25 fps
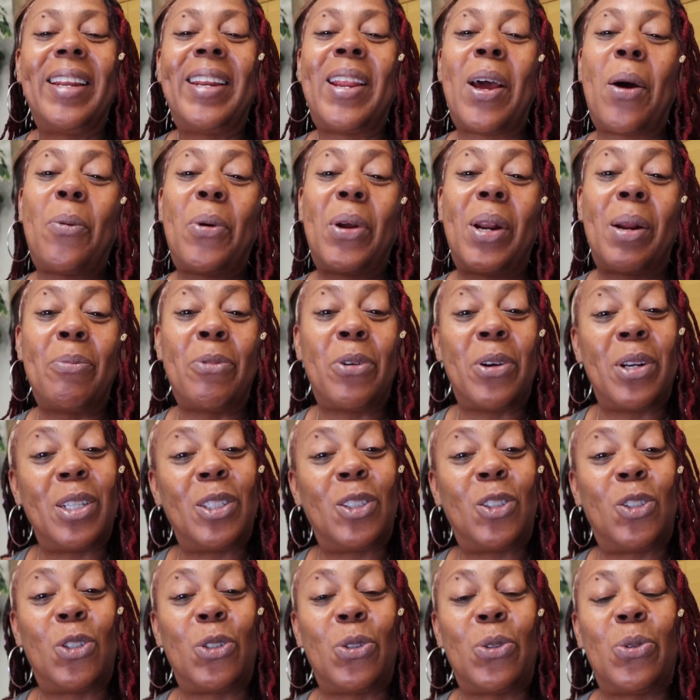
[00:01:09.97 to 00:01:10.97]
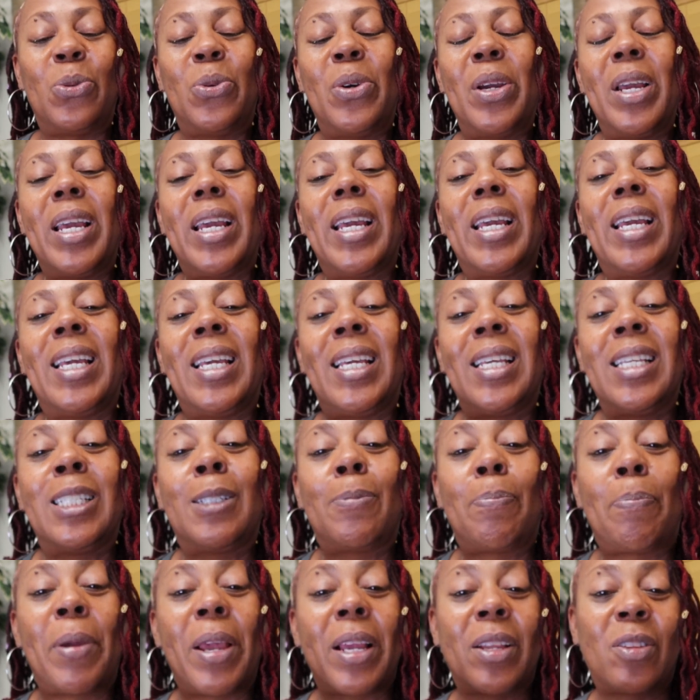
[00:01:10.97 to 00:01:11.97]
now what I'm gonna do
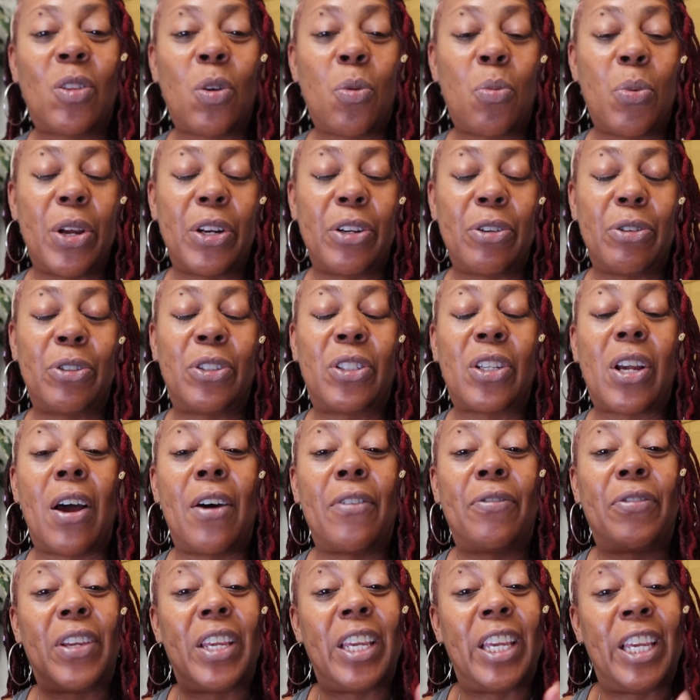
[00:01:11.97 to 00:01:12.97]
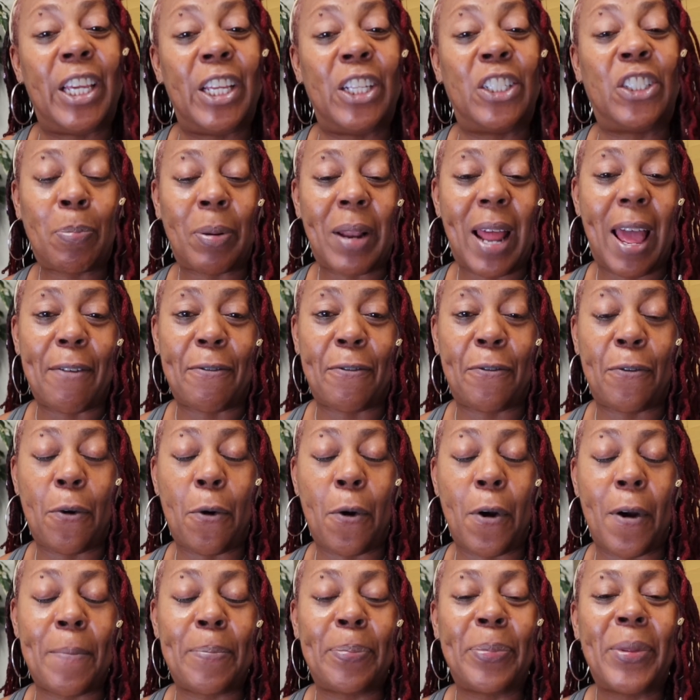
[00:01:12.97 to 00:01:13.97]
is pick the winners of each
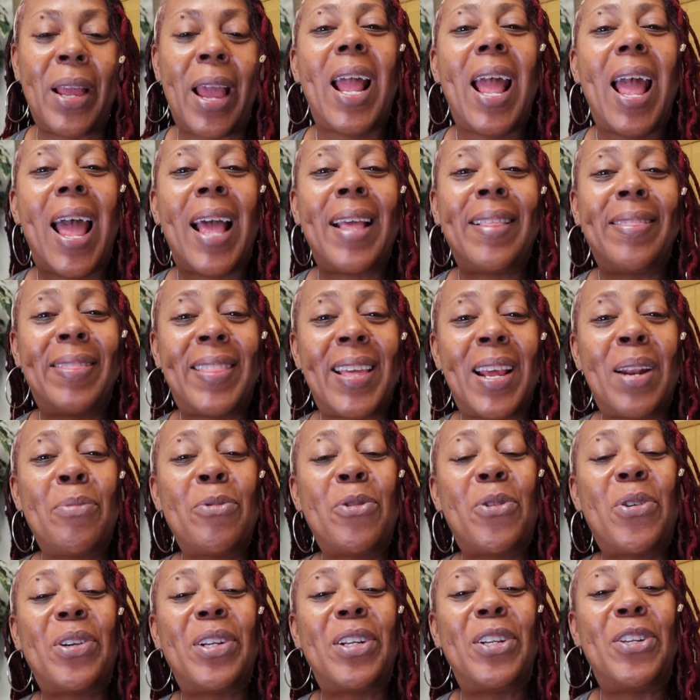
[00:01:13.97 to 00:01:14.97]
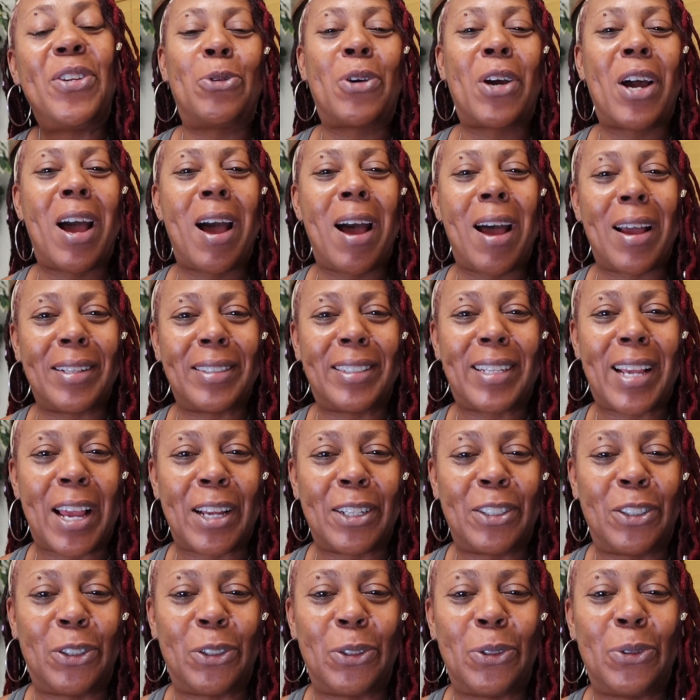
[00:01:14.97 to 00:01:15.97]
platform and then I'm gonna
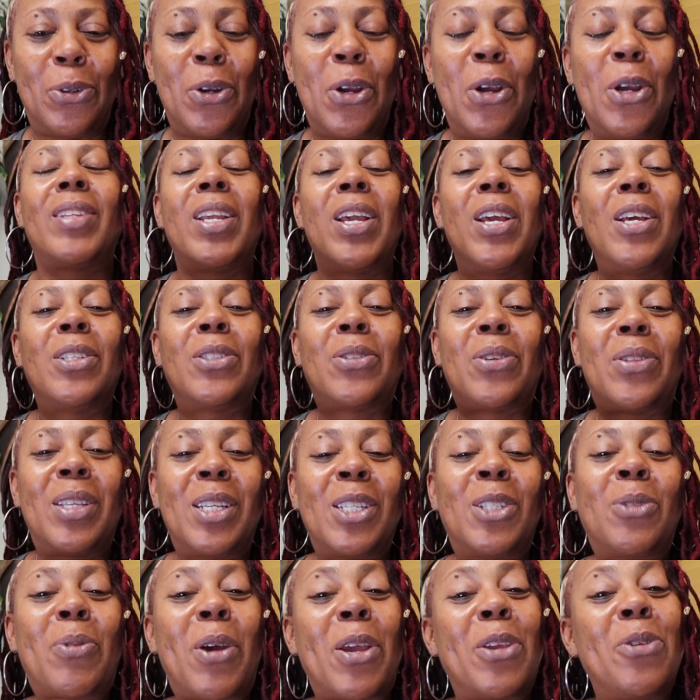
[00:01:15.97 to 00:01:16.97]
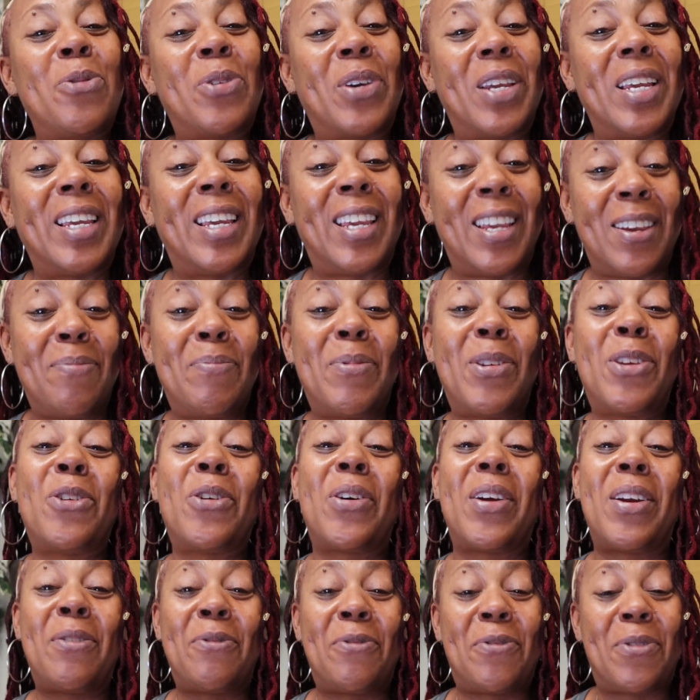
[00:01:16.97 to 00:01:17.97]
contact you so this way you can give me
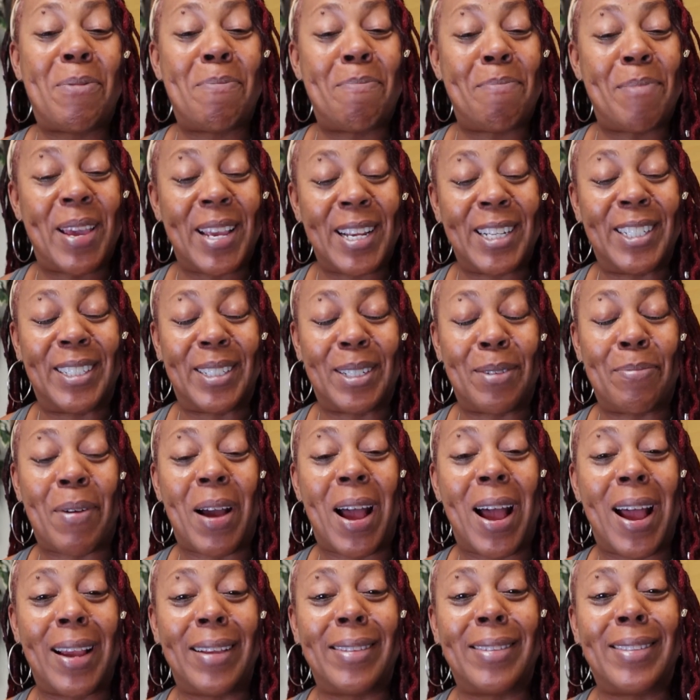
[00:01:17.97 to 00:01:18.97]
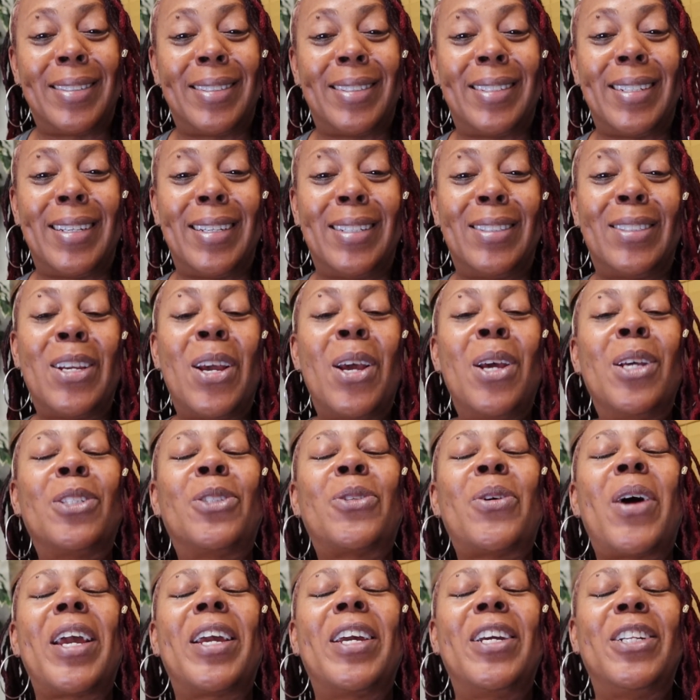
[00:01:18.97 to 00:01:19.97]
your information behind the scenes
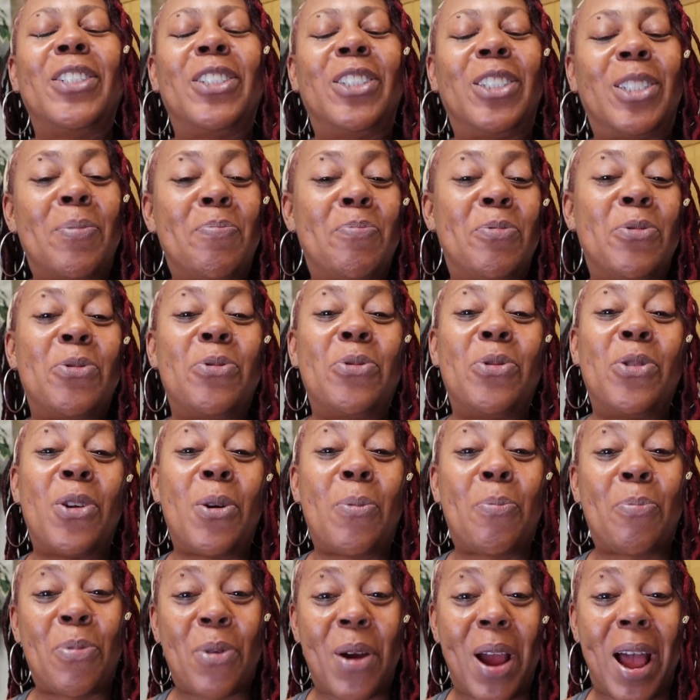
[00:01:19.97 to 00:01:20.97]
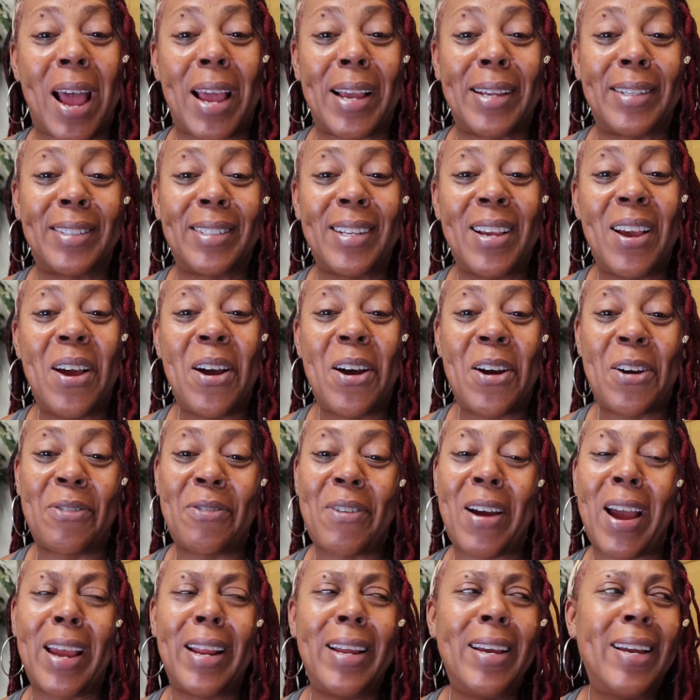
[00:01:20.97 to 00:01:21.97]
so I can ship you your prize
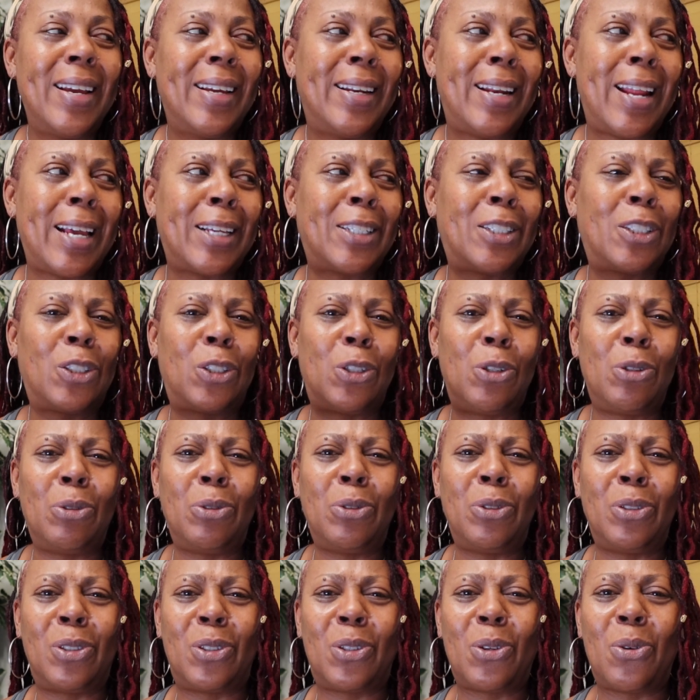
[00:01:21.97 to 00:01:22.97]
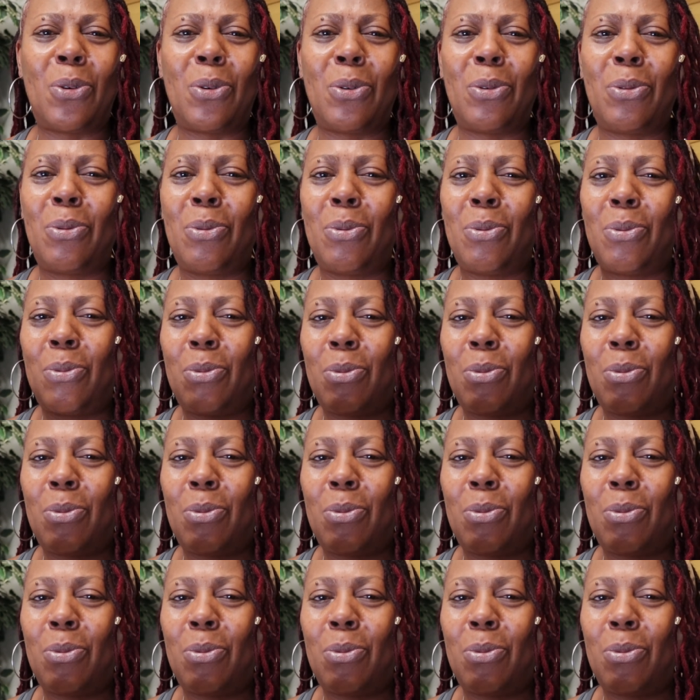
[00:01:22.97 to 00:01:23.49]
all right now excuse the